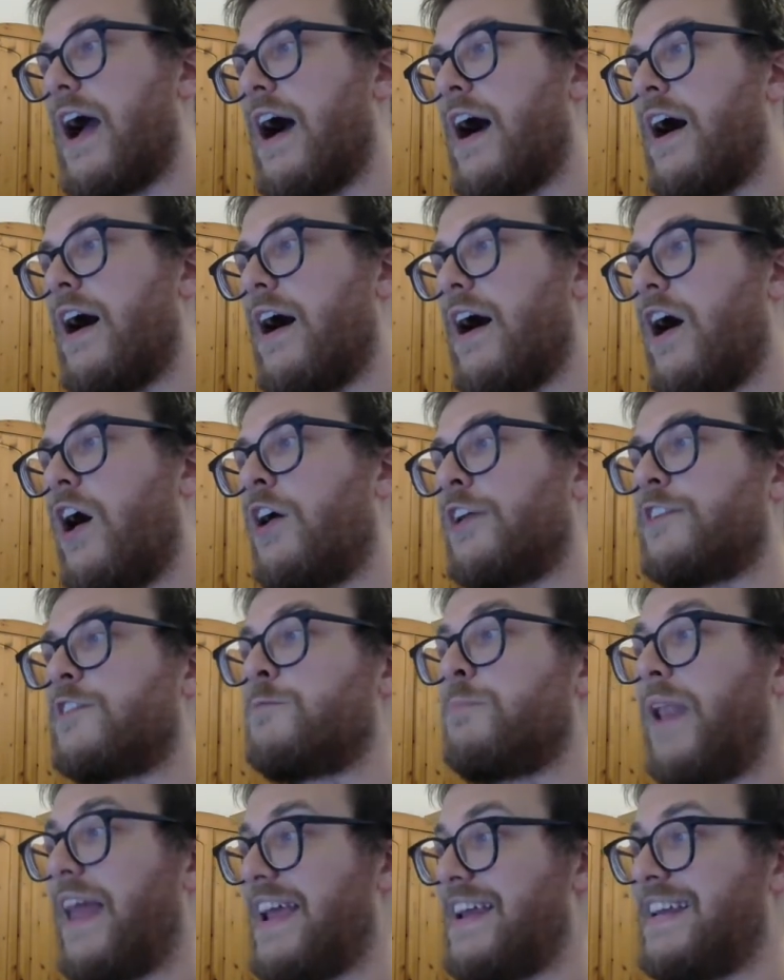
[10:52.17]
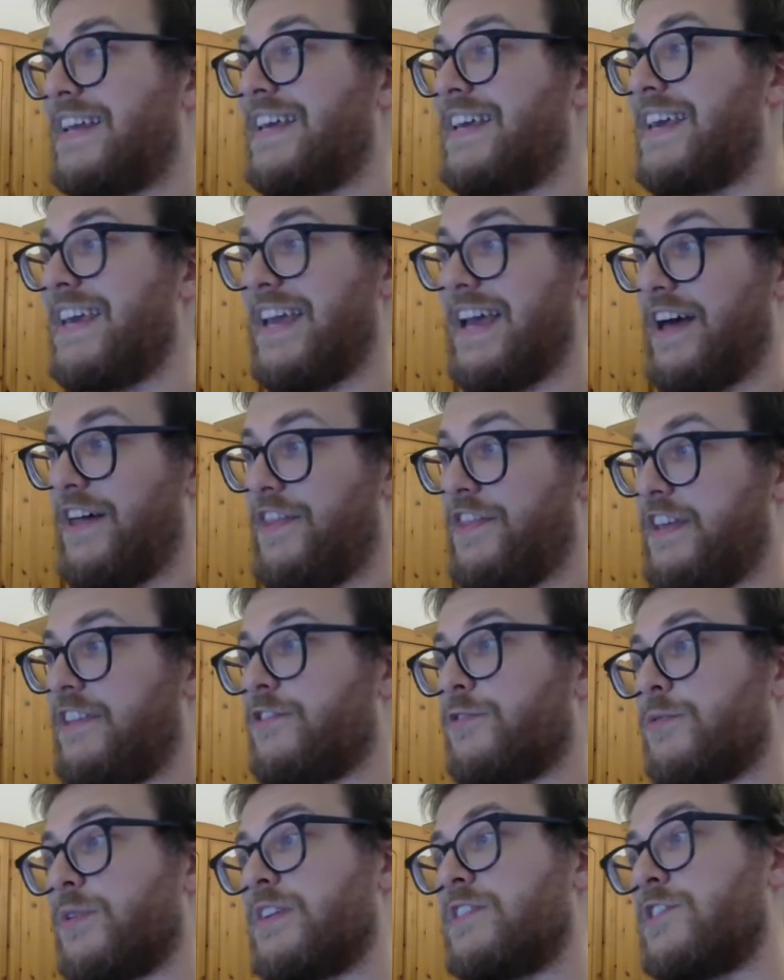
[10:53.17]
are displayed here.
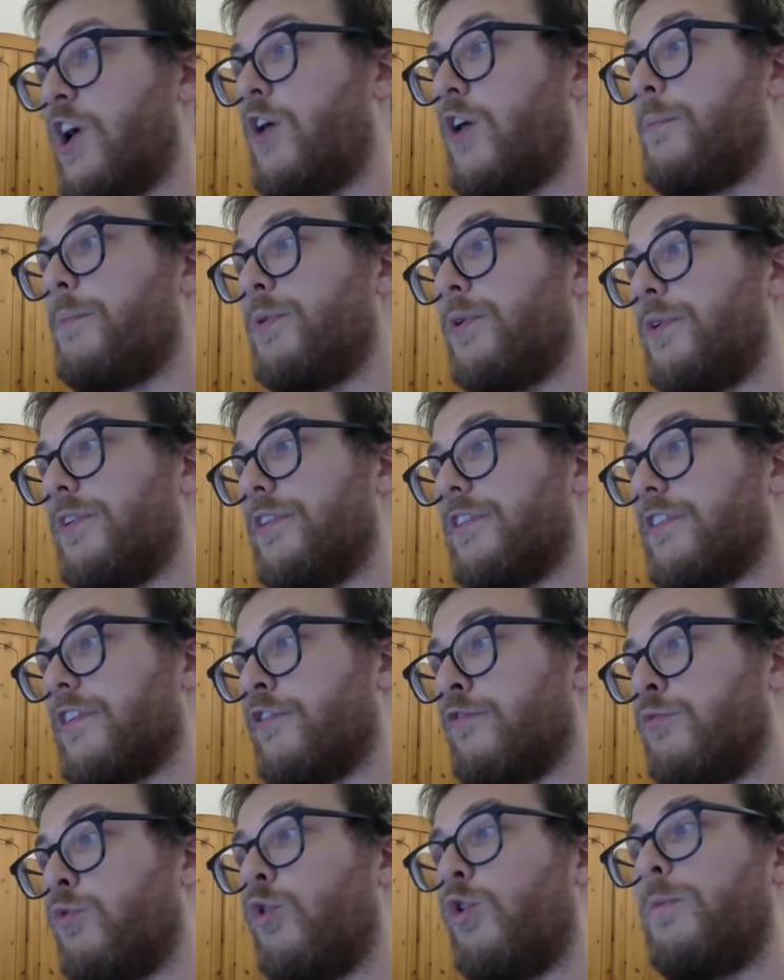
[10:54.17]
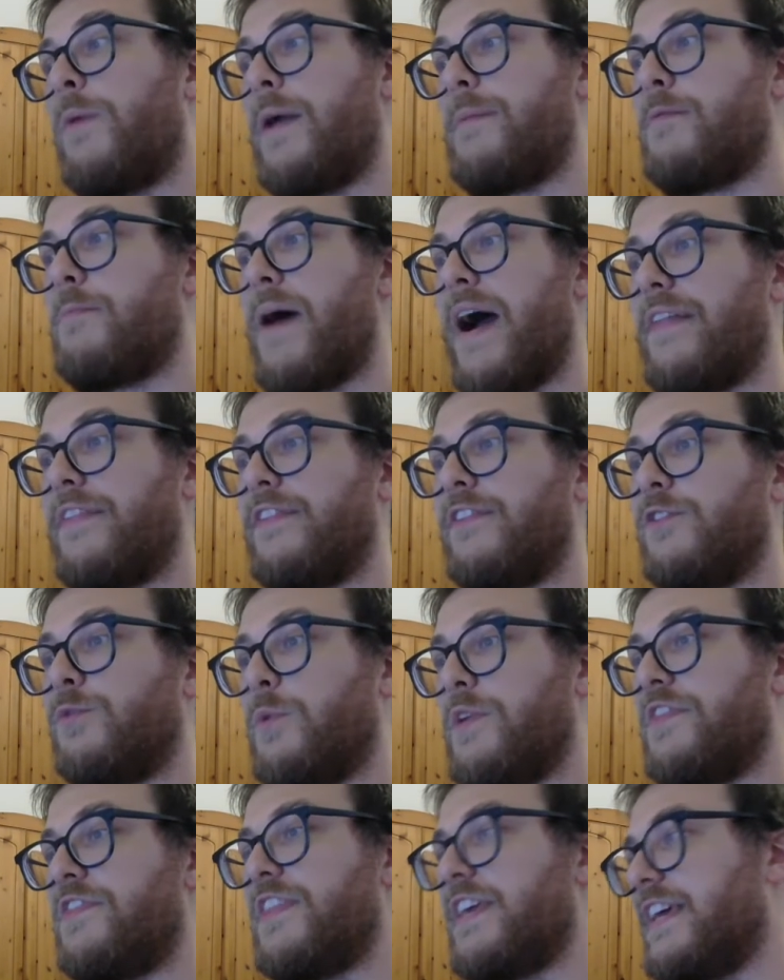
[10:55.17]
These are examples of wallpaper patterns
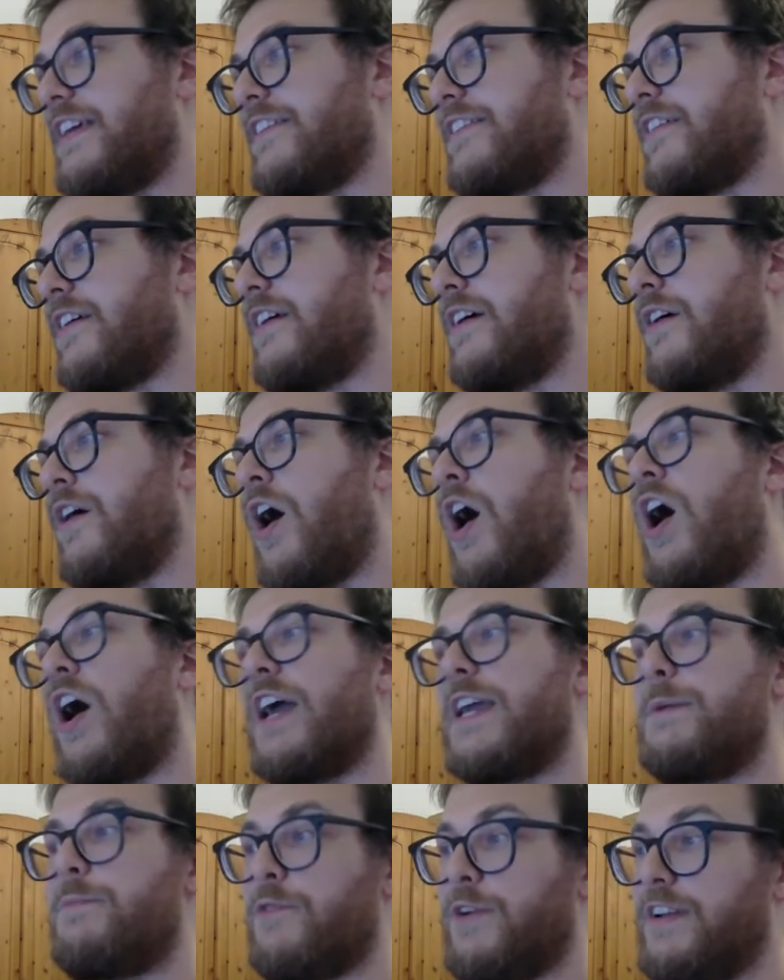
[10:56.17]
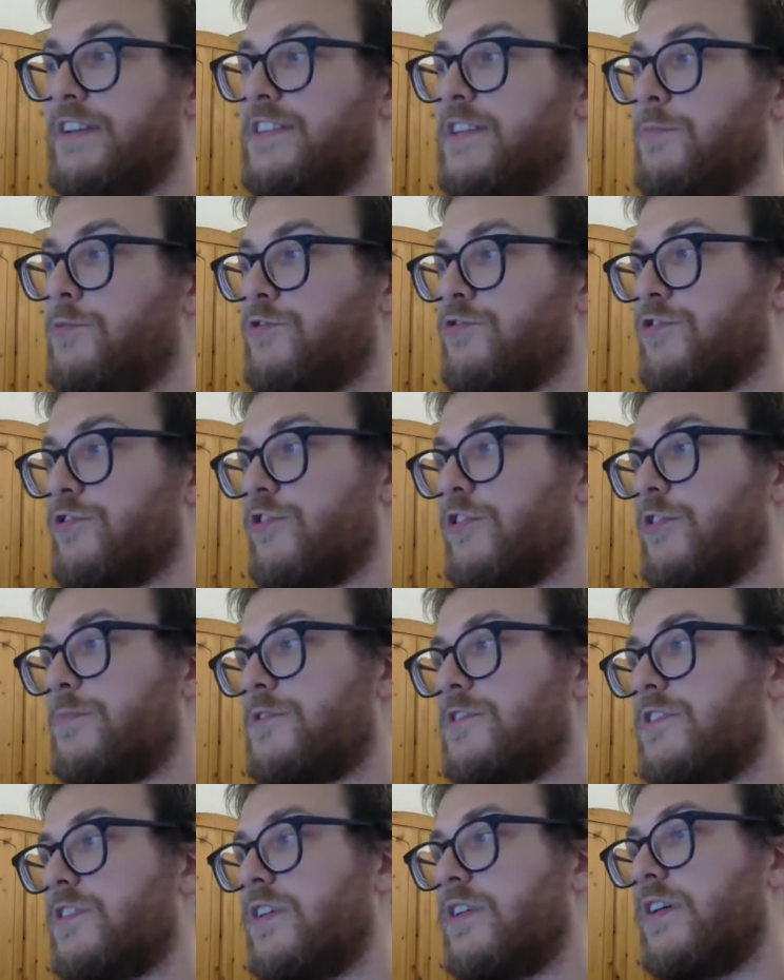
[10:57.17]
with these hybrid symmetry
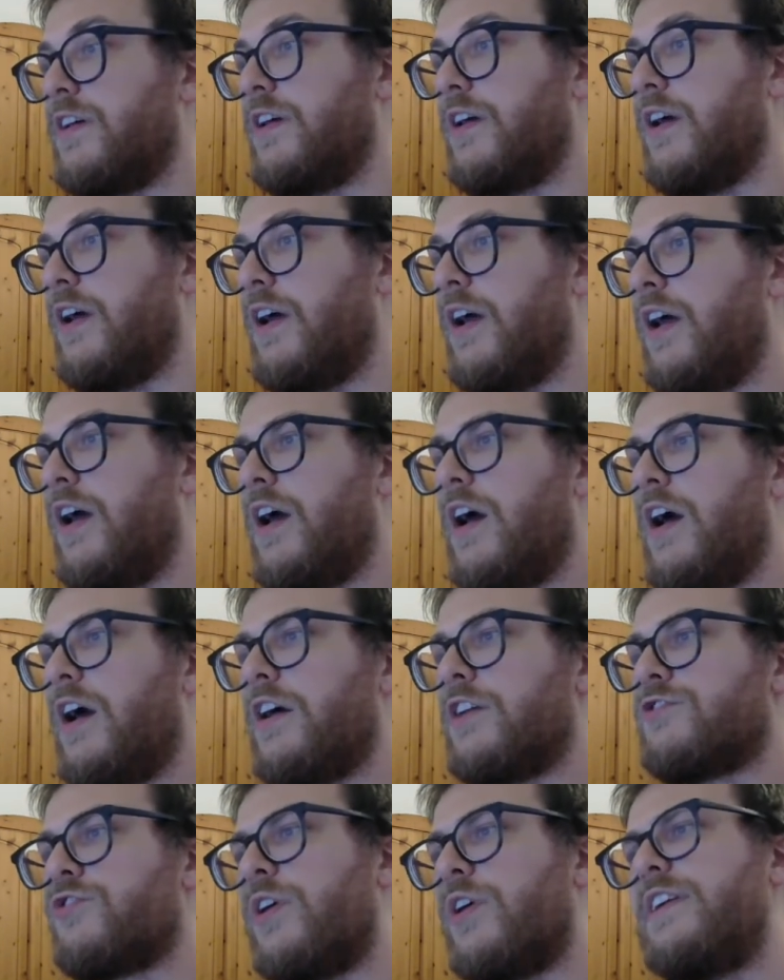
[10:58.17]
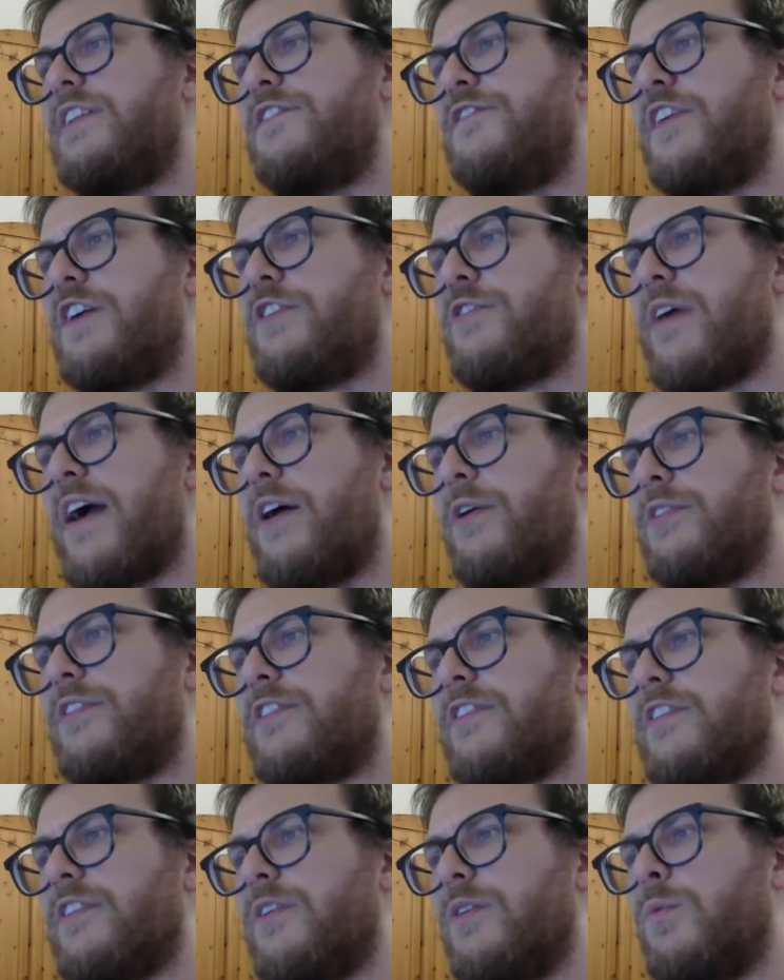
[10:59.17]
groups. Try to figure
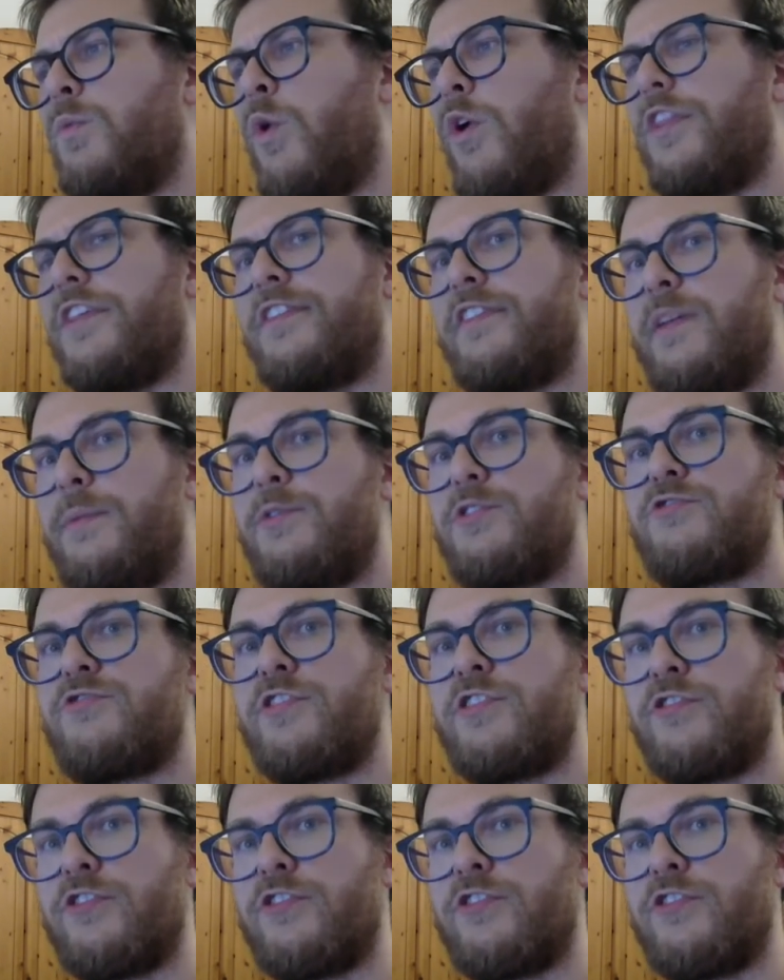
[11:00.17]
out what the symmetry